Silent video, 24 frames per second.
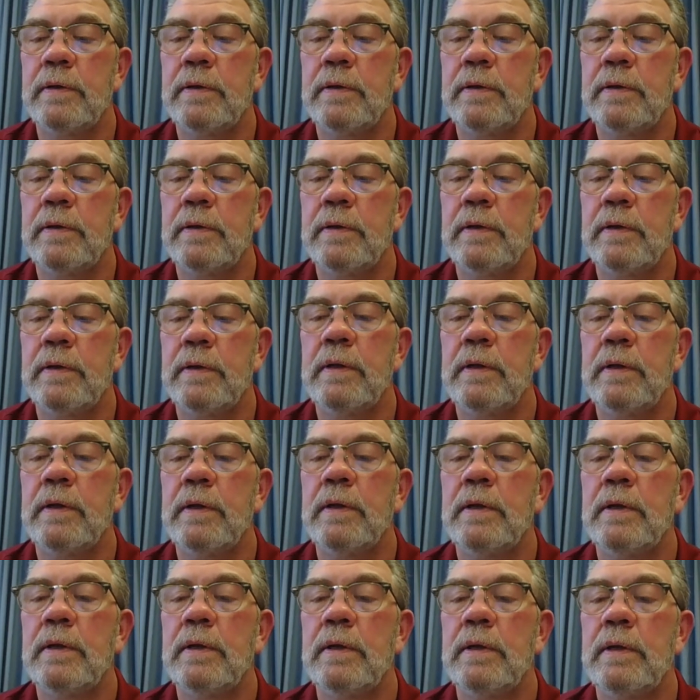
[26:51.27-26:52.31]

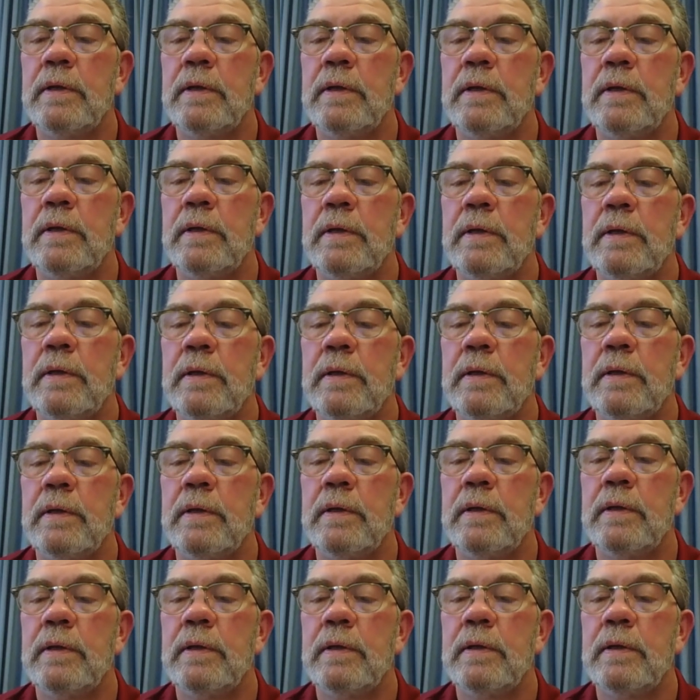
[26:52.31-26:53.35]

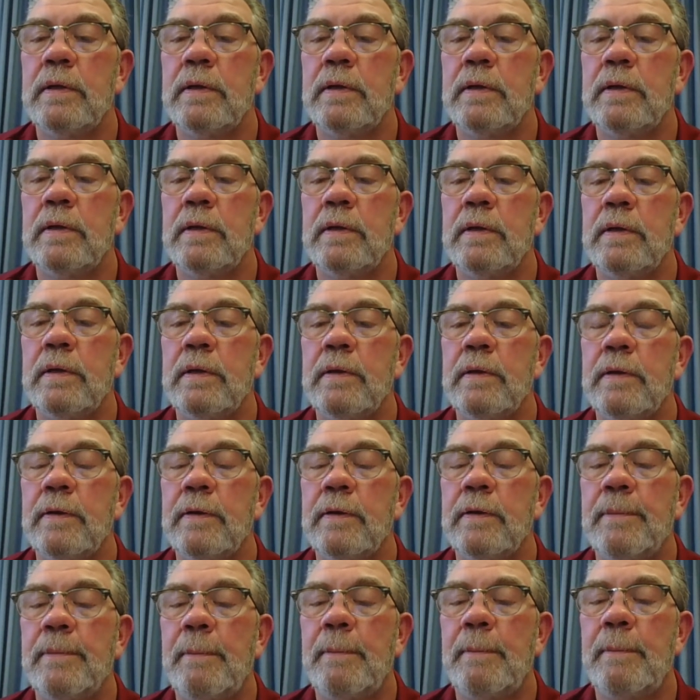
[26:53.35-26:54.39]

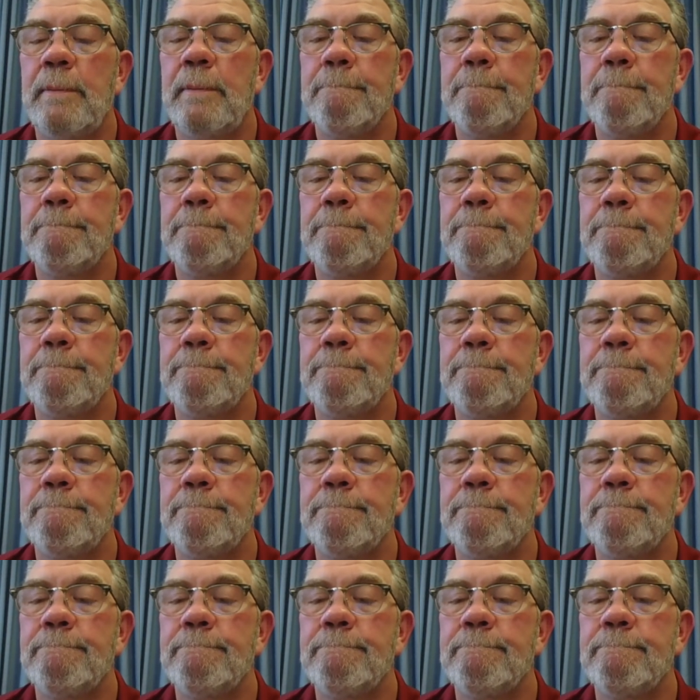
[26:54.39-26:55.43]

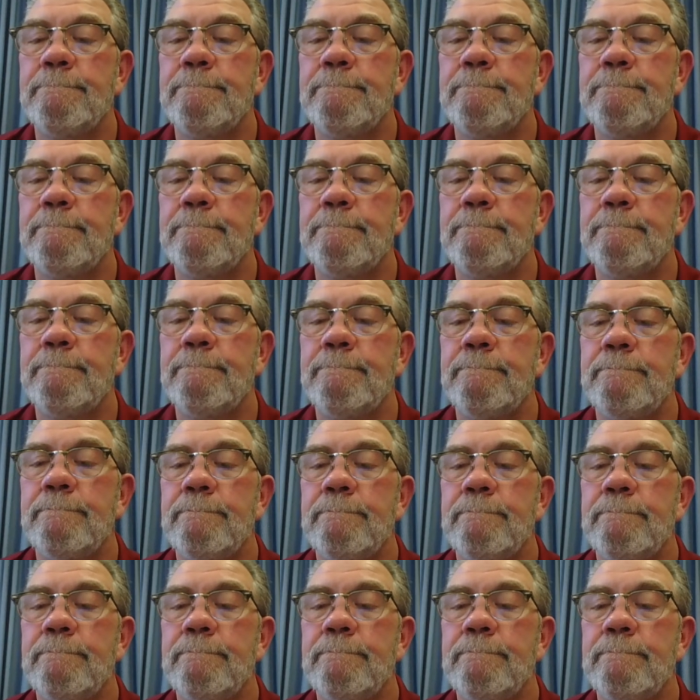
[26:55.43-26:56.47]

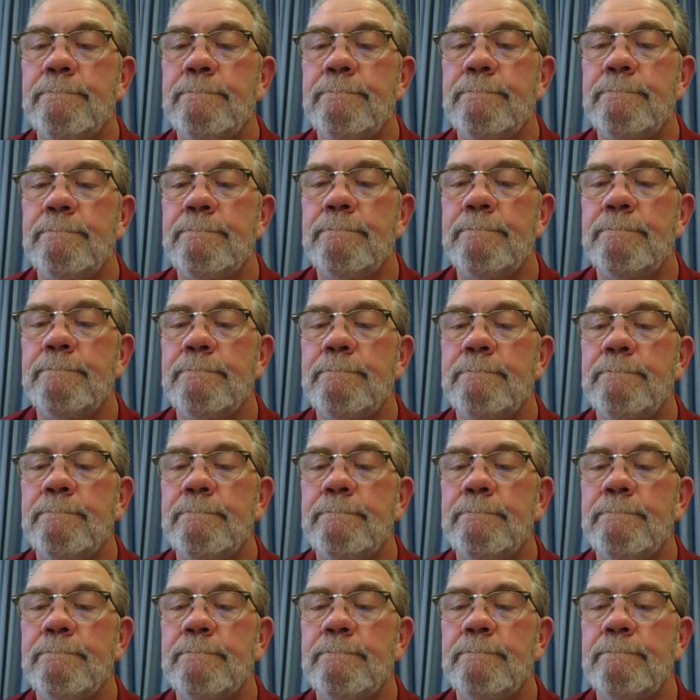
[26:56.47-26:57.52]

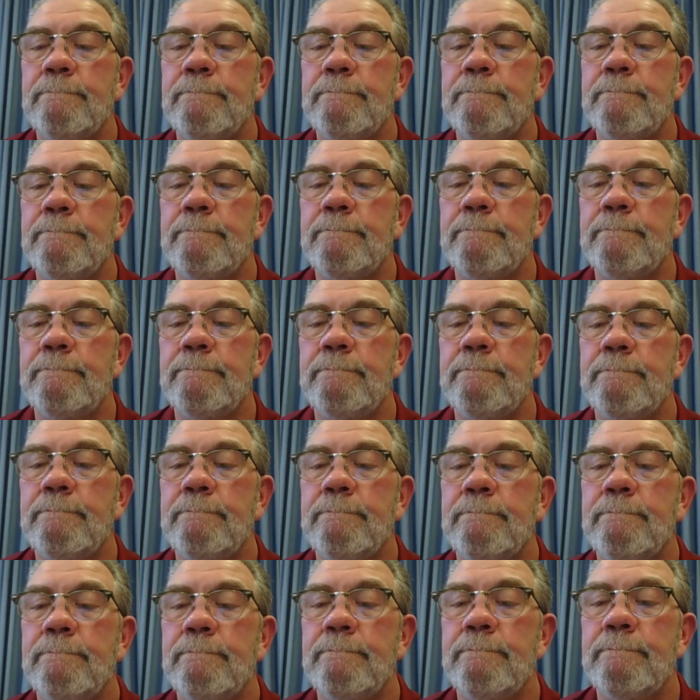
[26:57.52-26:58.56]

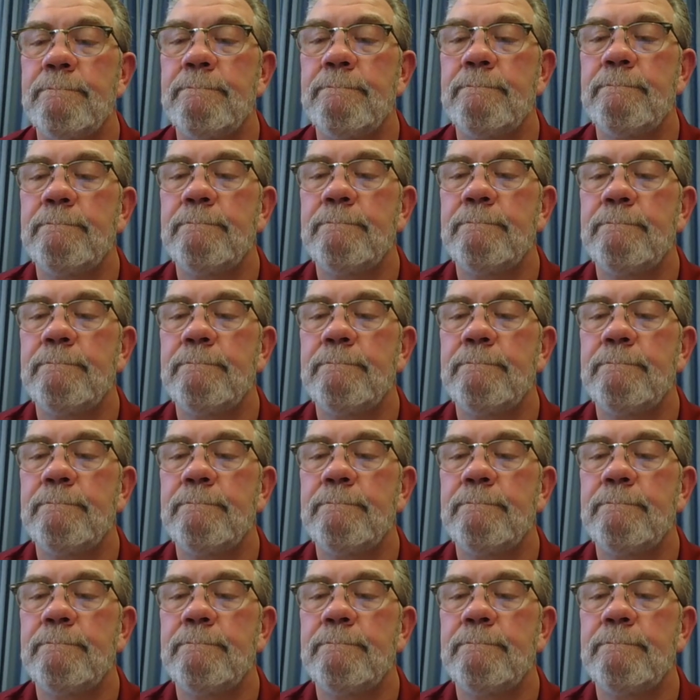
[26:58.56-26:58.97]
No one is speaking in this clip.